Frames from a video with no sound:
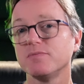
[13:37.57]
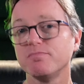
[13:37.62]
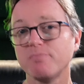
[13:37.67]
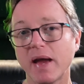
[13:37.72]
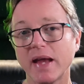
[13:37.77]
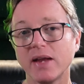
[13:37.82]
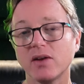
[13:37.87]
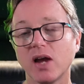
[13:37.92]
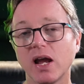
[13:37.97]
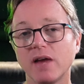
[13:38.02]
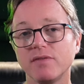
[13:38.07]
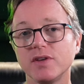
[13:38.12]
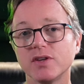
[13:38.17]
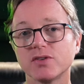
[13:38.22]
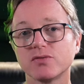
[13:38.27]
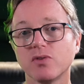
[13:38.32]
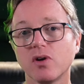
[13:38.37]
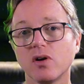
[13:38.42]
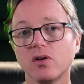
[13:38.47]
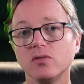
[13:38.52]
may not have
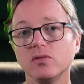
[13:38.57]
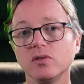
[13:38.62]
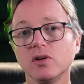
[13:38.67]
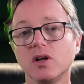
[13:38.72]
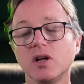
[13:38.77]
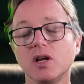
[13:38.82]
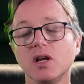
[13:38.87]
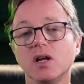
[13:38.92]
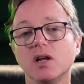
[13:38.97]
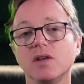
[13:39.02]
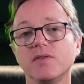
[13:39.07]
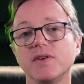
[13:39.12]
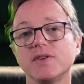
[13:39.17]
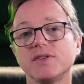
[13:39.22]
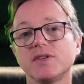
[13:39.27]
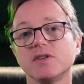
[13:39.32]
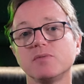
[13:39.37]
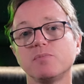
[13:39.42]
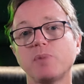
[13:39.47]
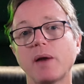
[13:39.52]
this role. This
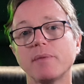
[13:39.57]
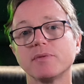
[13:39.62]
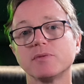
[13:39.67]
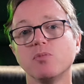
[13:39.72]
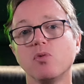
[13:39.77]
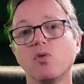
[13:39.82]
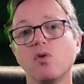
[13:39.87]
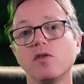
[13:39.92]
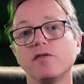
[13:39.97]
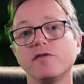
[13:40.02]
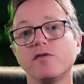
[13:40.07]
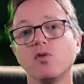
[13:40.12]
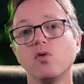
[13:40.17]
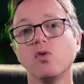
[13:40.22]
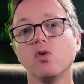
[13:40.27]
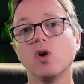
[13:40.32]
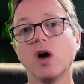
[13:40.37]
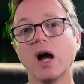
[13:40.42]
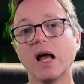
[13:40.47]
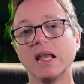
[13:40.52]
is perhaps more
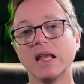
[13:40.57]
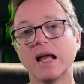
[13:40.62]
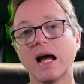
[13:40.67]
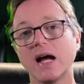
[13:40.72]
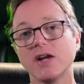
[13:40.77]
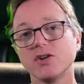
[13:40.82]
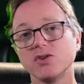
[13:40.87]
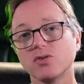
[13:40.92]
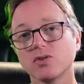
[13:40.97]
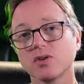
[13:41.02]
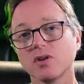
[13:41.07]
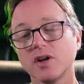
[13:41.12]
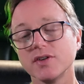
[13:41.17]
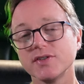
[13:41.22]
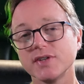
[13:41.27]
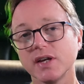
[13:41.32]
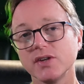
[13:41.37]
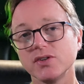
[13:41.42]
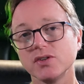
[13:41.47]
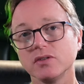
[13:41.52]
for a larger
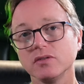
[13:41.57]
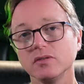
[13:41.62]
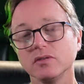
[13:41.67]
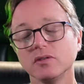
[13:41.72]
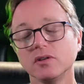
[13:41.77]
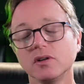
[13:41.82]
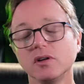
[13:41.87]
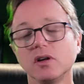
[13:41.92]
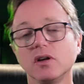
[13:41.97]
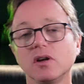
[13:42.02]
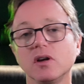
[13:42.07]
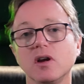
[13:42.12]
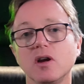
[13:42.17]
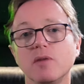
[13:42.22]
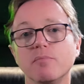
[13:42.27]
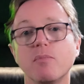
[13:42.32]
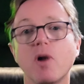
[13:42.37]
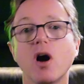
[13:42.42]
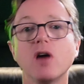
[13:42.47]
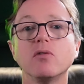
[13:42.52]
organization.
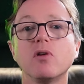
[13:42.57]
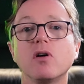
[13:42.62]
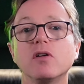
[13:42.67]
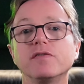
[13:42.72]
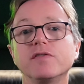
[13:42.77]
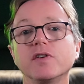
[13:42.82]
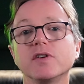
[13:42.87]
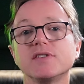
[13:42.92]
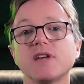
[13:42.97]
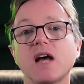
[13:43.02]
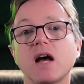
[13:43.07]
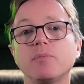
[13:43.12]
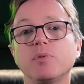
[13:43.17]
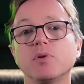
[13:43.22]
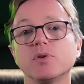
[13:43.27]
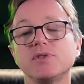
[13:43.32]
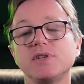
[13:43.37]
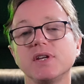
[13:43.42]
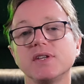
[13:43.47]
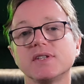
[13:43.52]
My role, for example,
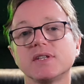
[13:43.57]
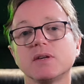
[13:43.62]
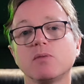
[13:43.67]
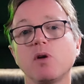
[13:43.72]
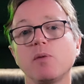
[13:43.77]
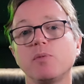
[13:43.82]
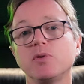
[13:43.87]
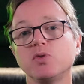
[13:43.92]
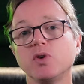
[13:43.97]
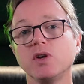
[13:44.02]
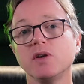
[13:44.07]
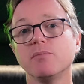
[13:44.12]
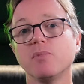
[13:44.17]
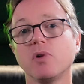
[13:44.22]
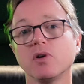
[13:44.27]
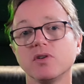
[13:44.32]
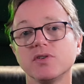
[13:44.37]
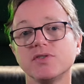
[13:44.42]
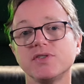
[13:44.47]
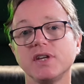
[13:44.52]
sits somewhere between a
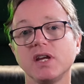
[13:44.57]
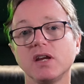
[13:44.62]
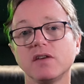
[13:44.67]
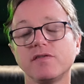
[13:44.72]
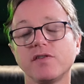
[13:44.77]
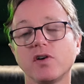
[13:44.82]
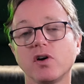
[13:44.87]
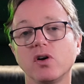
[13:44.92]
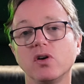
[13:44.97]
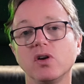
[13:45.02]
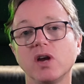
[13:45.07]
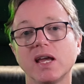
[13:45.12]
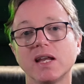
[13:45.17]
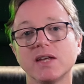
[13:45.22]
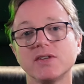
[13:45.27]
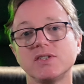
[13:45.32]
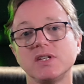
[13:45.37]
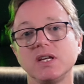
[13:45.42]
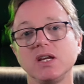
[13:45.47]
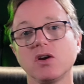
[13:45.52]
modern CFO and a
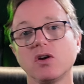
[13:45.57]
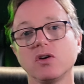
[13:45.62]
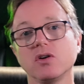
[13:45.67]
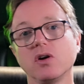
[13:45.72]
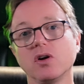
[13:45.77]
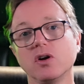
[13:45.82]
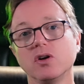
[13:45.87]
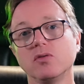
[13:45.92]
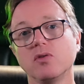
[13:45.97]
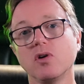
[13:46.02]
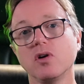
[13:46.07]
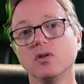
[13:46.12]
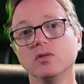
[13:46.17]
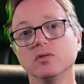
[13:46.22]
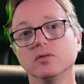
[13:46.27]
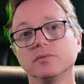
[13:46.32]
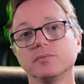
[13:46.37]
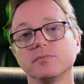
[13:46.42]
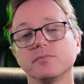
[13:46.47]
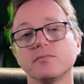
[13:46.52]
COO
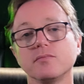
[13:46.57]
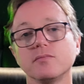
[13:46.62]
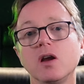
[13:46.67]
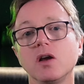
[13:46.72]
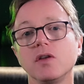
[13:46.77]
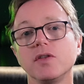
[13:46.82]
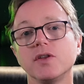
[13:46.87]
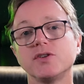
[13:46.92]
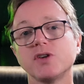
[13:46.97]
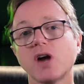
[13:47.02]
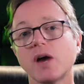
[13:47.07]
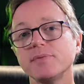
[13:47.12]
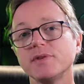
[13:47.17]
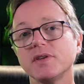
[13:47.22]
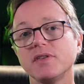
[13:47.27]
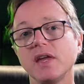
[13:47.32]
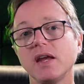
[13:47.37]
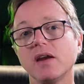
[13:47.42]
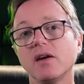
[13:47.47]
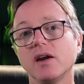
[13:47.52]
role. The types of
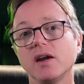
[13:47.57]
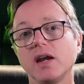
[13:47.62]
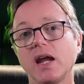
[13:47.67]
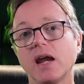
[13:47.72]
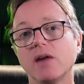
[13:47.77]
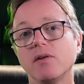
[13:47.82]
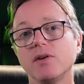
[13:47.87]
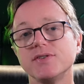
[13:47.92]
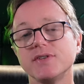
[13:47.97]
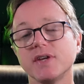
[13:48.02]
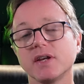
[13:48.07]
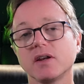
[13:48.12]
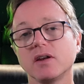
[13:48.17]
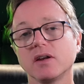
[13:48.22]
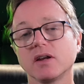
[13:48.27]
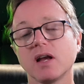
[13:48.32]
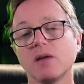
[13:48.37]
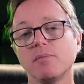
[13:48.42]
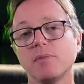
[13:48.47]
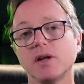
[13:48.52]
areas that are going to
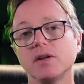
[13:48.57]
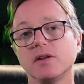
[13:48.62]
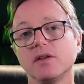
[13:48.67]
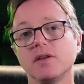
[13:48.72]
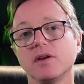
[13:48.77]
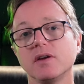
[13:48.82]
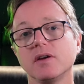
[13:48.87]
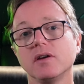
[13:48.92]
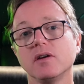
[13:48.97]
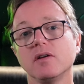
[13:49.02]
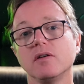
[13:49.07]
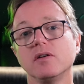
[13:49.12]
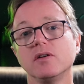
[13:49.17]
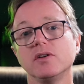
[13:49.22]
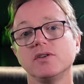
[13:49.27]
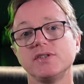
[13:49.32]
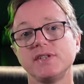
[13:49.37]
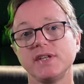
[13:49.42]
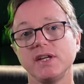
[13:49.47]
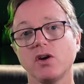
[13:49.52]
come under the
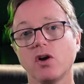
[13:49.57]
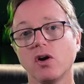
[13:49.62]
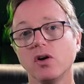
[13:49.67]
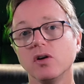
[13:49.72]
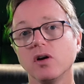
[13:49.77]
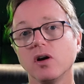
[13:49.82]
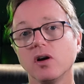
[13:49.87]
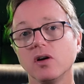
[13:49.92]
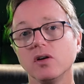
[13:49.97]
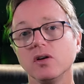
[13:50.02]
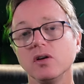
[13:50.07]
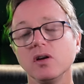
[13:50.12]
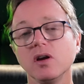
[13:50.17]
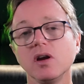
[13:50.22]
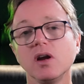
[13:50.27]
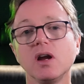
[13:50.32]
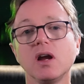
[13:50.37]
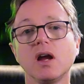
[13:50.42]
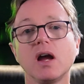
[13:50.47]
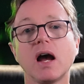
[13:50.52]
COO
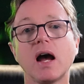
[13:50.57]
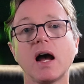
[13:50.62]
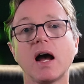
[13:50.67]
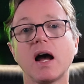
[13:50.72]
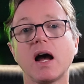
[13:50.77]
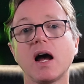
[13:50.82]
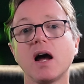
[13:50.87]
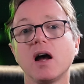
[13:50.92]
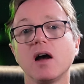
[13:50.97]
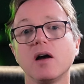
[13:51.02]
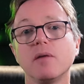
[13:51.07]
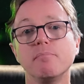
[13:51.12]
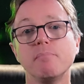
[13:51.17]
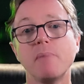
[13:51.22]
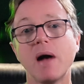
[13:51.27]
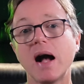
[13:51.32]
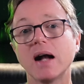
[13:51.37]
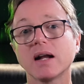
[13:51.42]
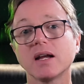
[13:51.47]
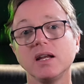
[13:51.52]
are
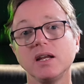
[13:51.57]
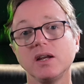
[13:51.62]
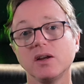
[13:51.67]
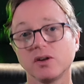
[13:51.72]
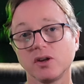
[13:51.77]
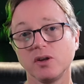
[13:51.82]
marketing and